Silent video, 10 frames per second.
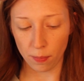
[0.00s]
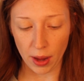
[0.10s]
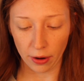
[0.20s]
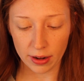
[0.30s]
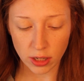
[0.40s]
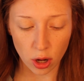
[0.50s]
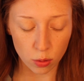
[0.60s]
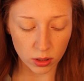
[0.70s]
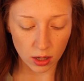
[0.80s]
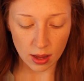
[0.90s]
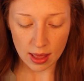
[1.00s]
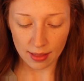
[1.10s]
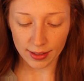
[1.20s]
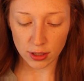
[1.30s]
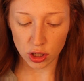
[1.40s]
berry toned.
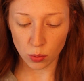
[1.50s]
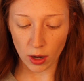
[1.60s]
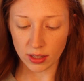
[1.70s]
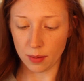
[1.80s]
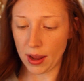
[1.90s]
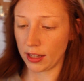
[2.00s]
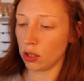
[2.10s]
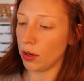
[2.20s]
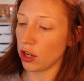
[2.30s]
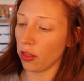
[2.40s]
Let's just swatch them next to each